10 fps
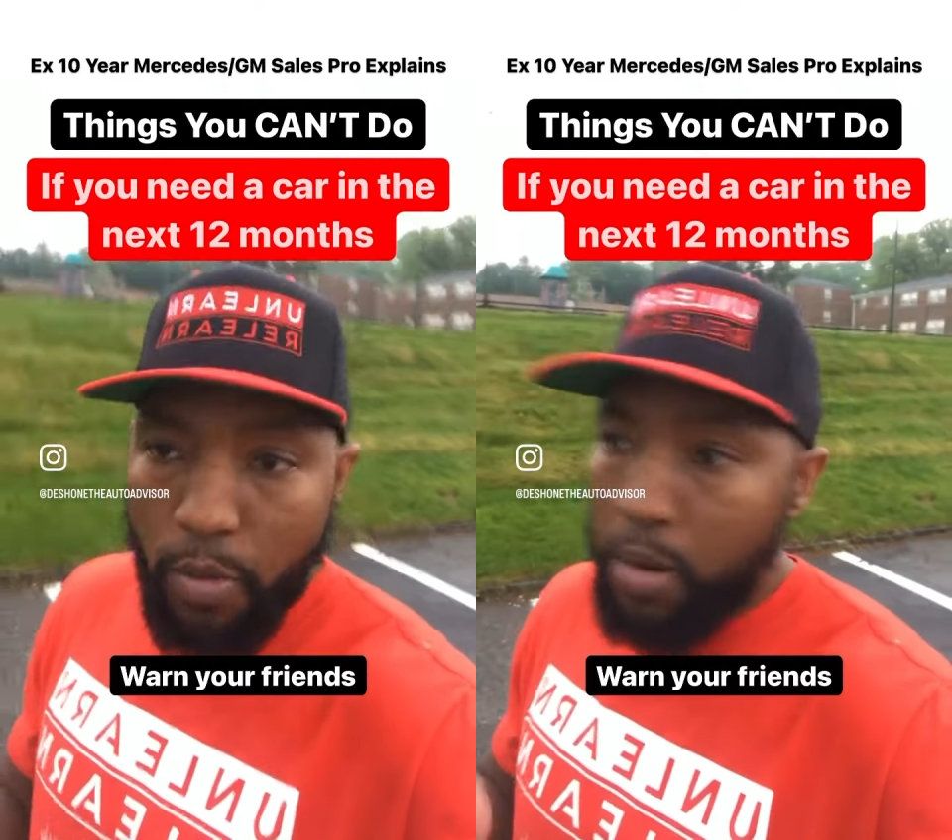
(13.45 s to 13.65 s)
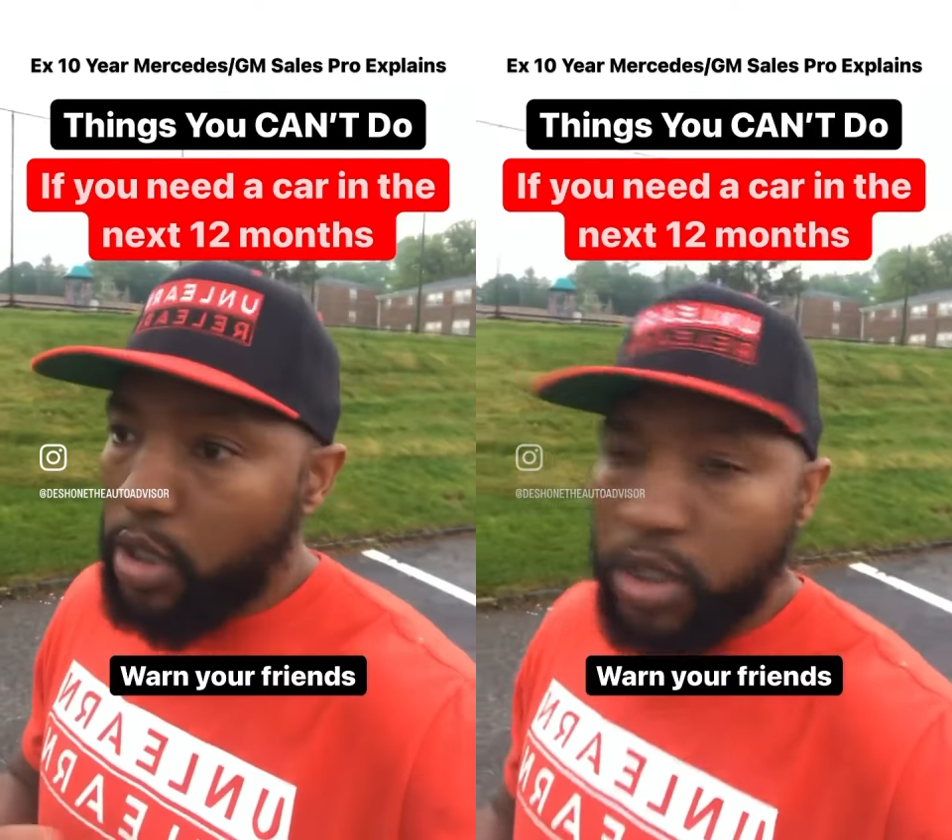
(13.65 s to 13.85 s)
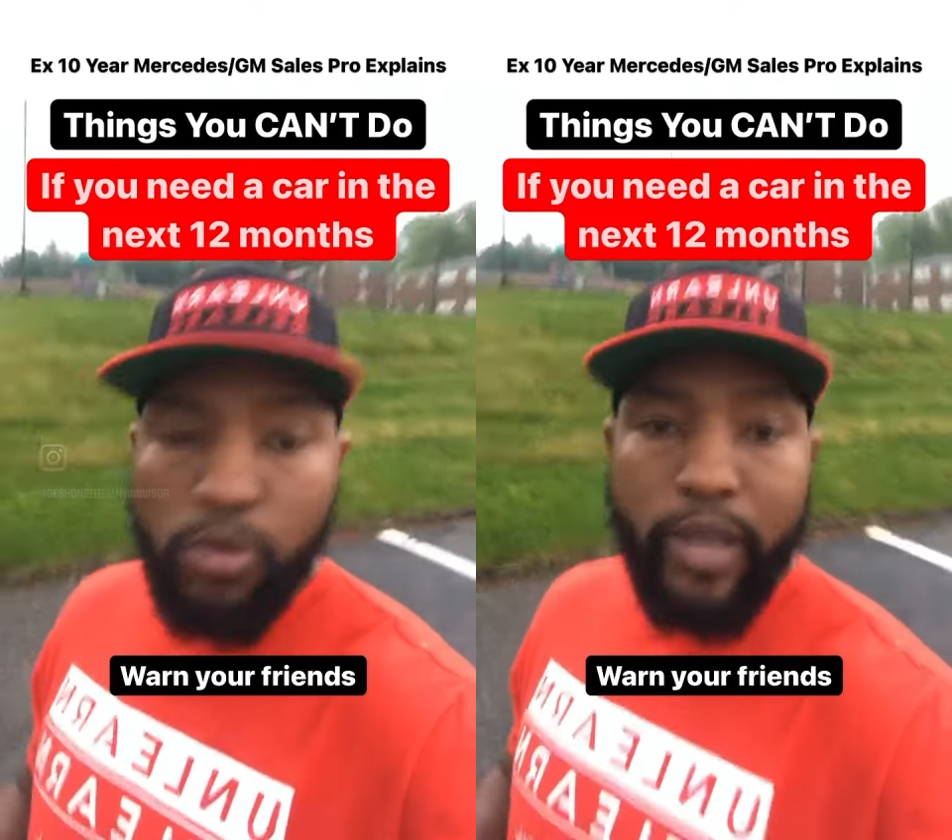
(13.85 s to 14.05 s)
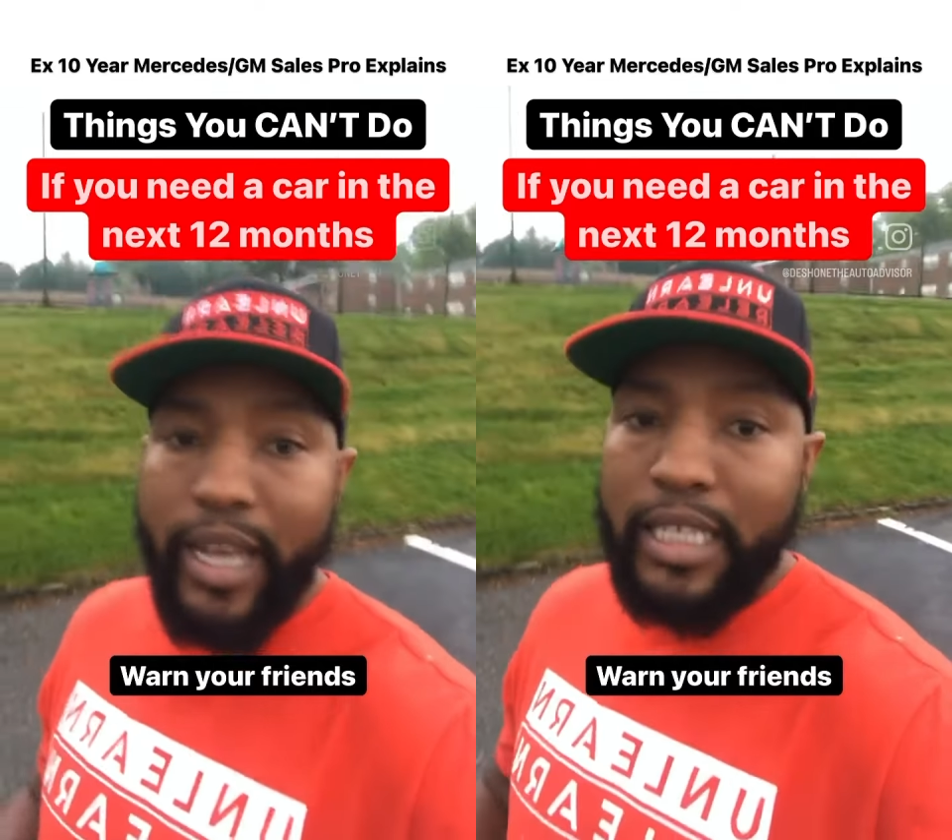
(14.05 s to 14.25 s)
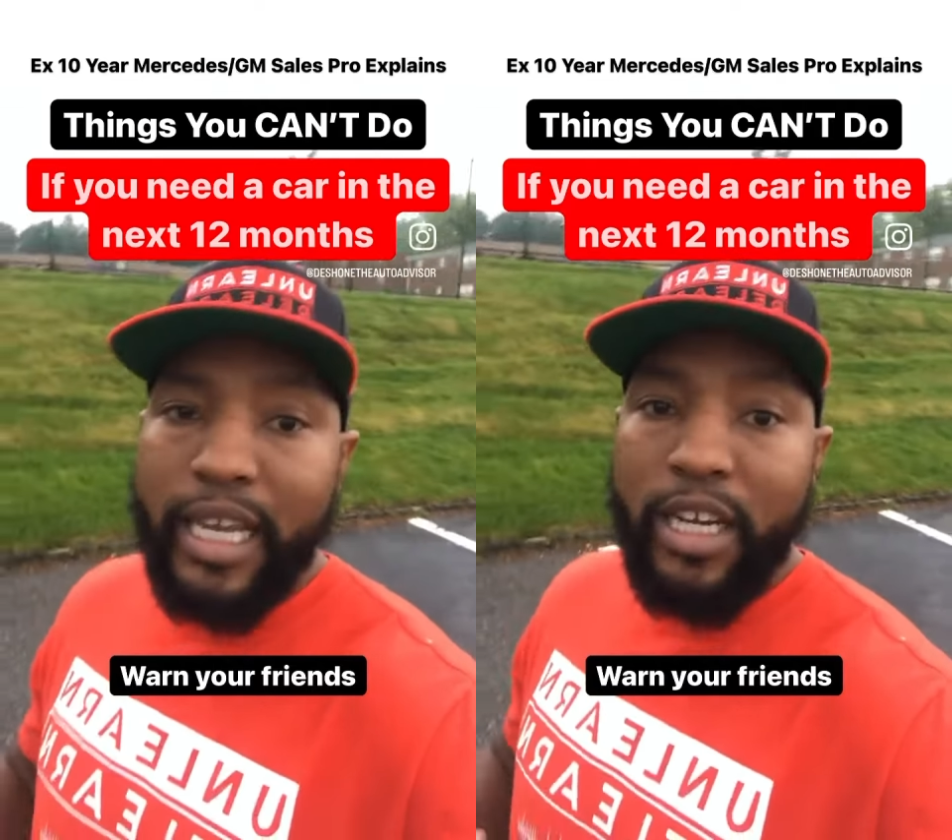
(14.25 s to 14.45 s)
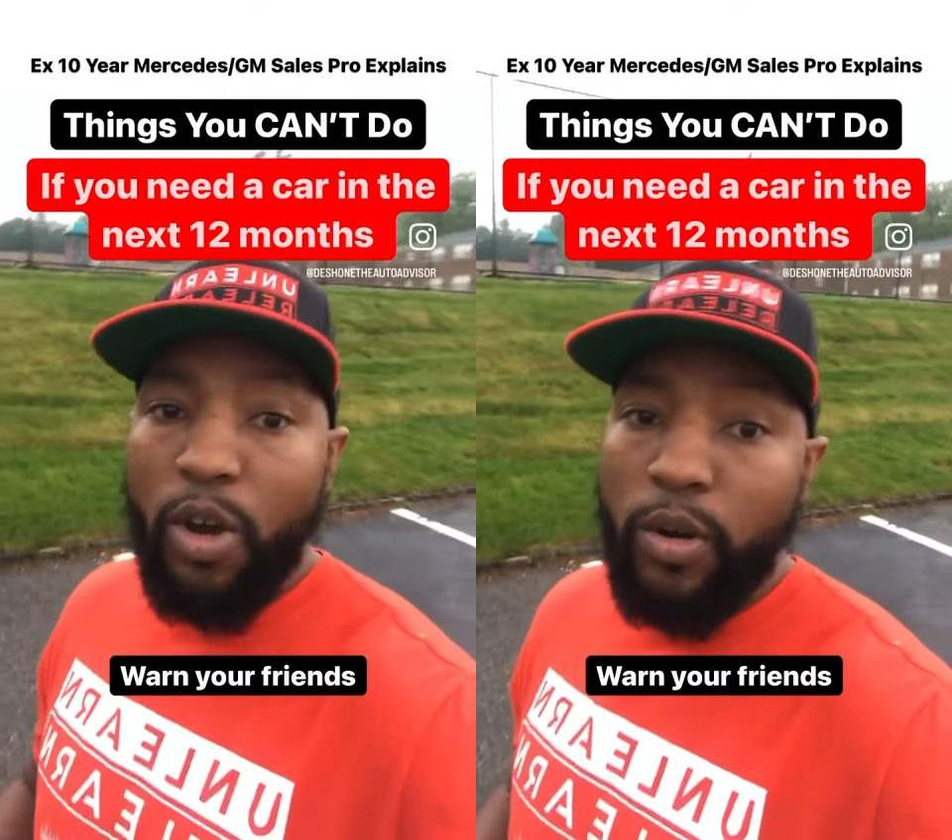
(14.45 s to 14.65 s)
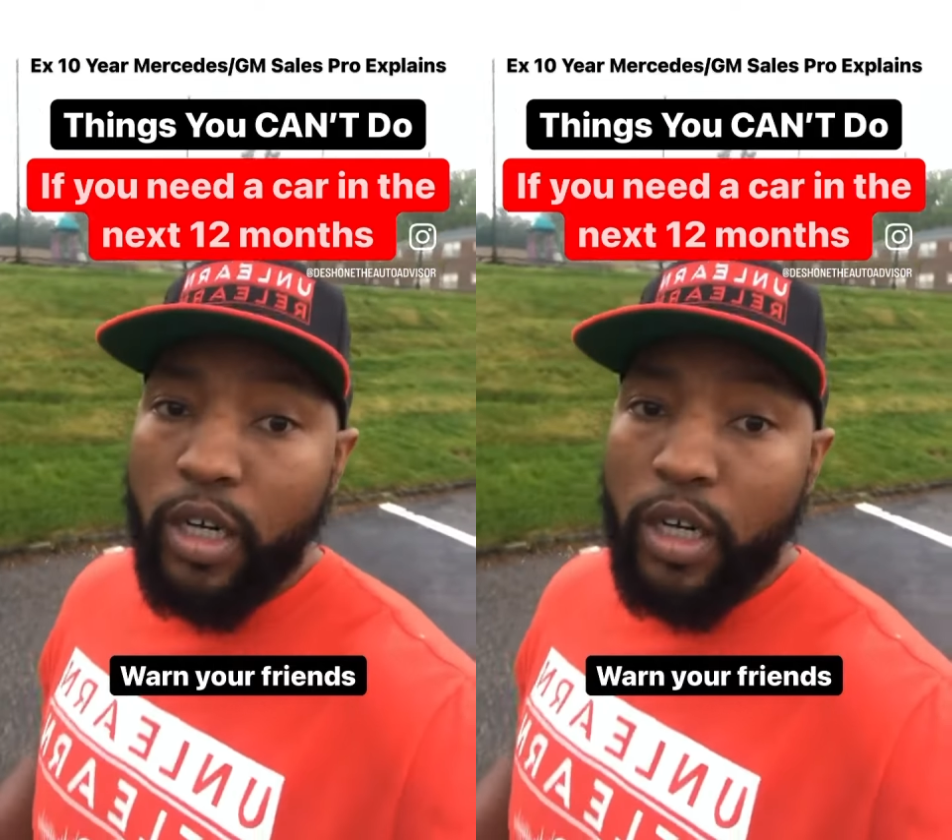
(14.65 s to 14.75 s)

Person who can't say no in the